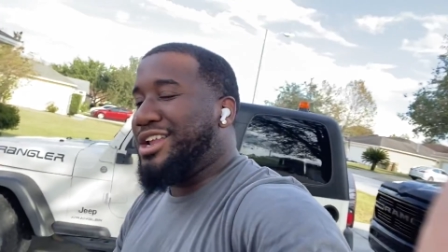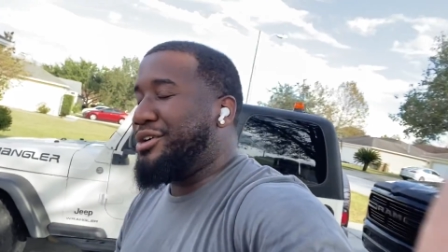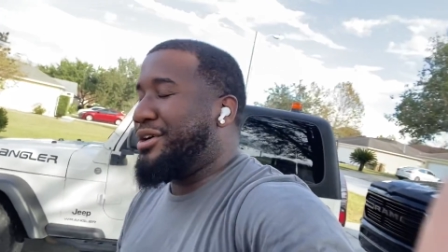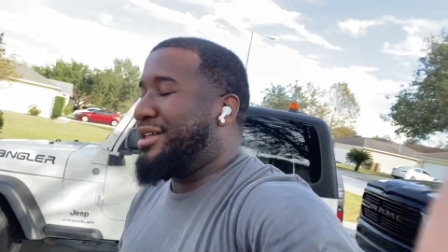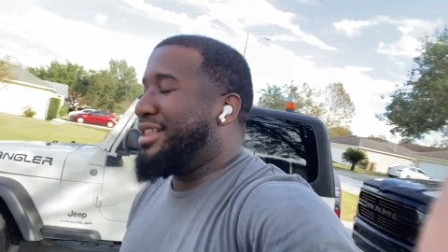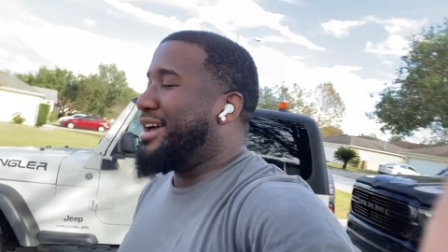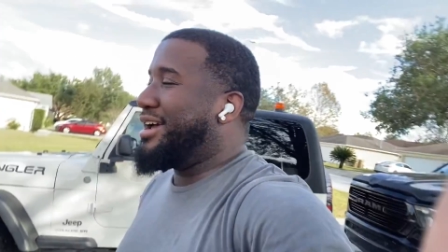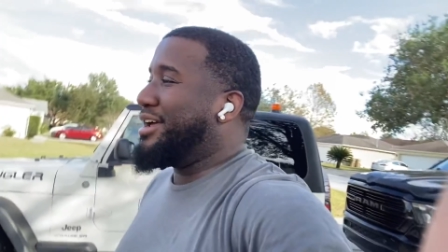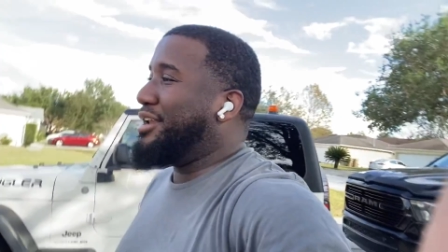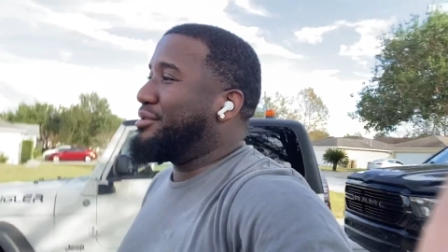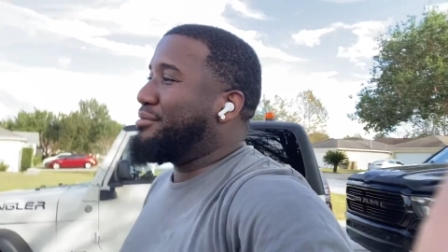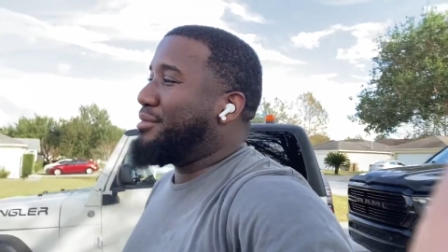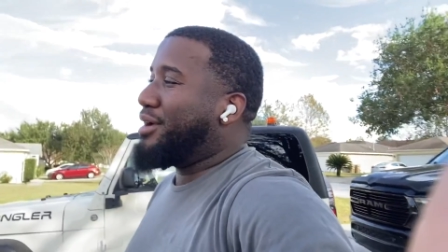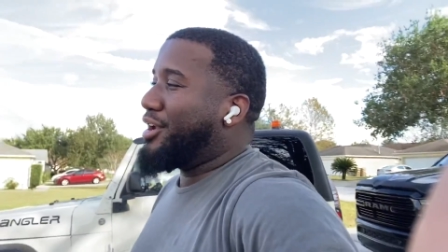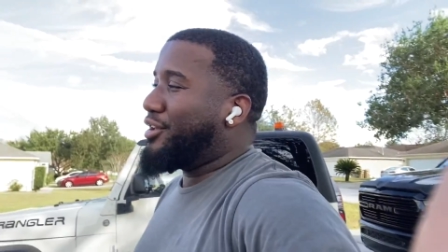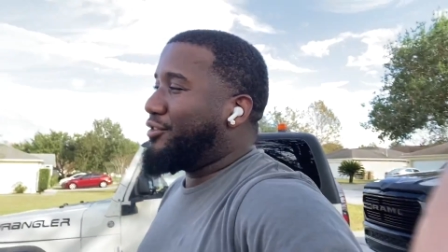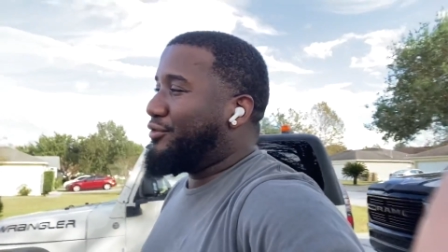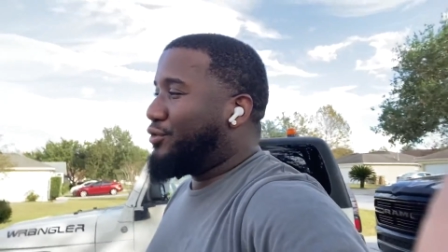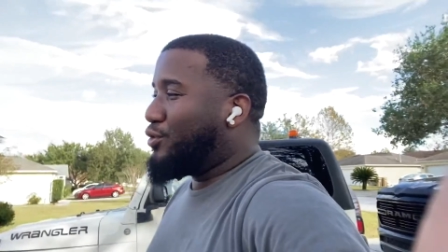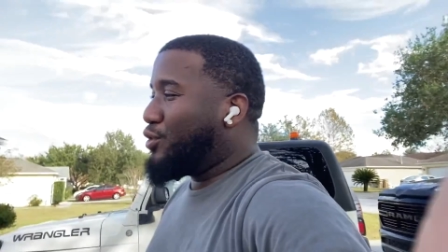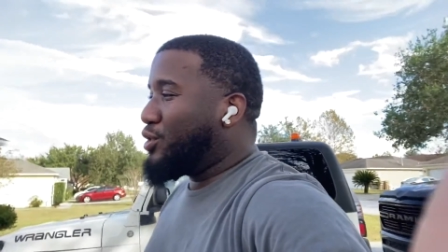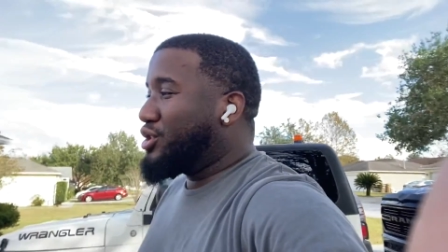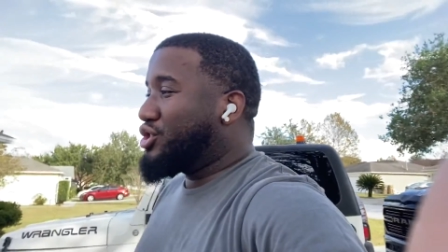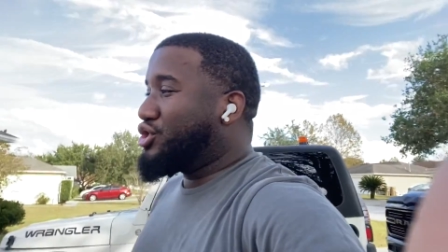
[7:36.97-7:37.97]
Don't let anybody
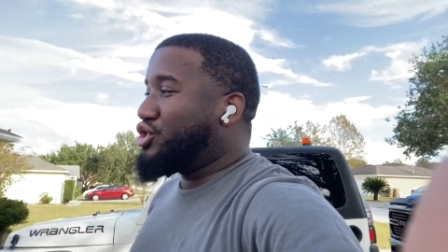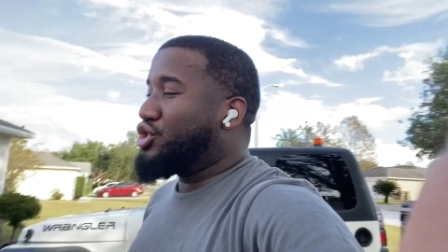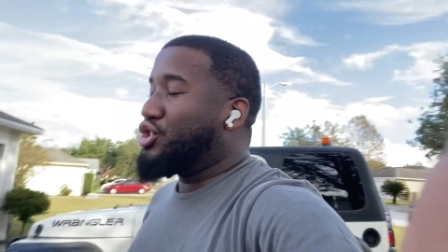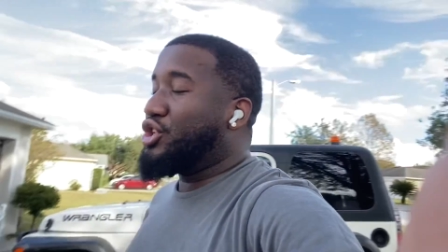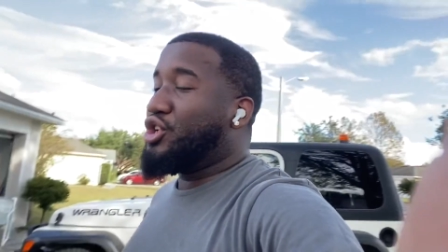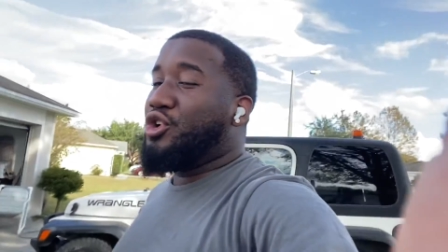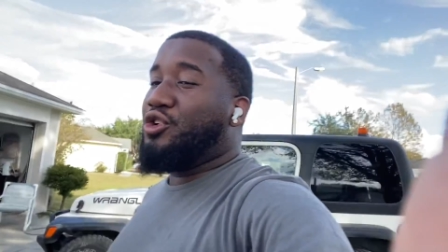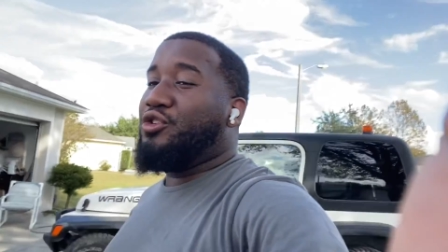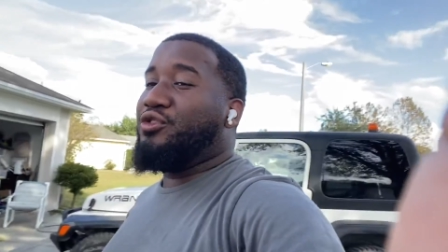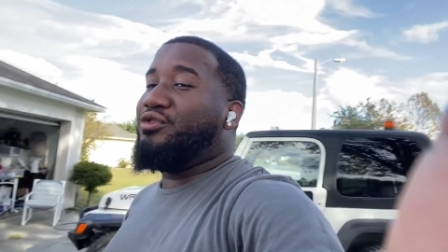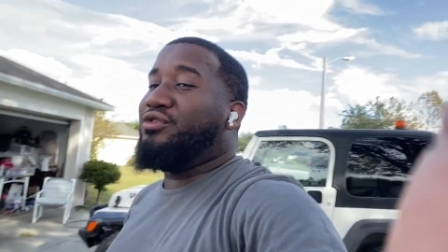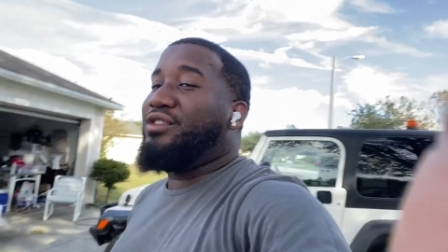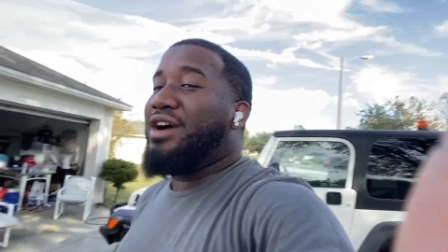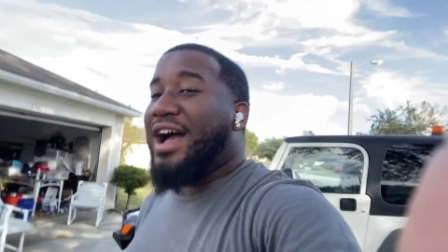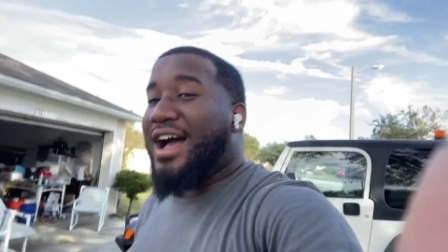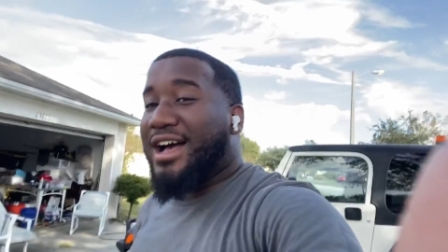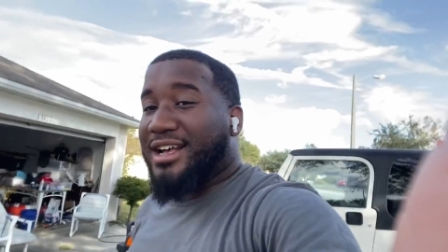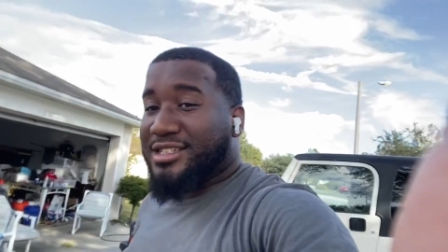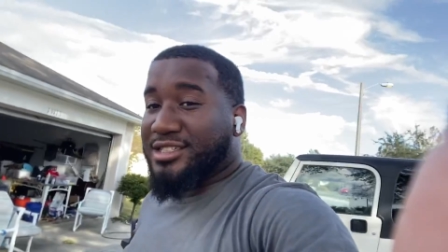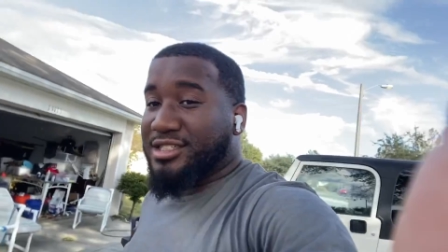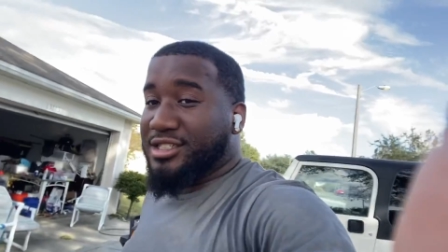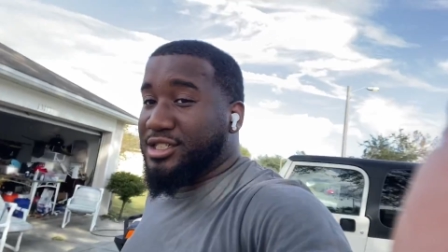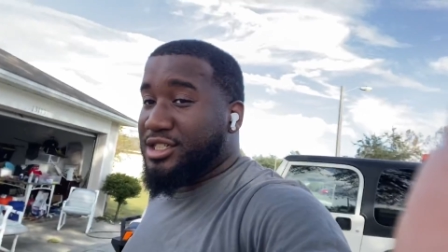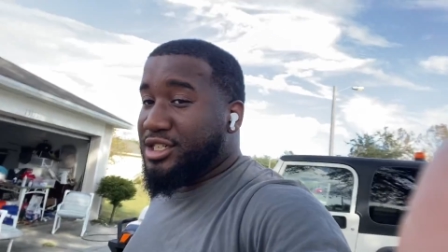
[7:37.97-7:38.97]
force you to go
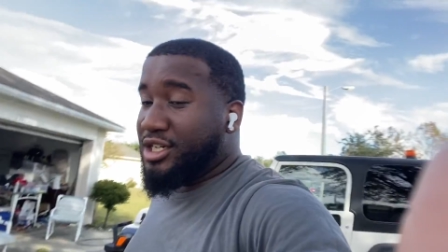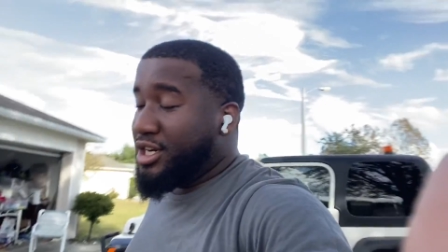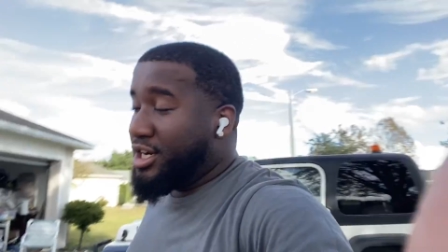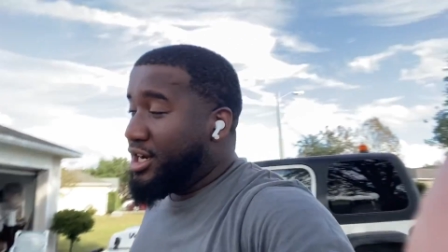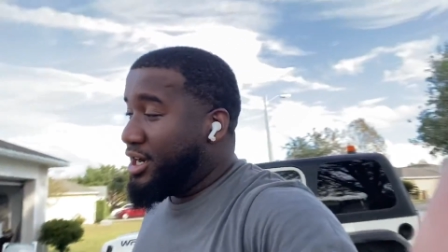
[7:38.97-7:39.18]
faster.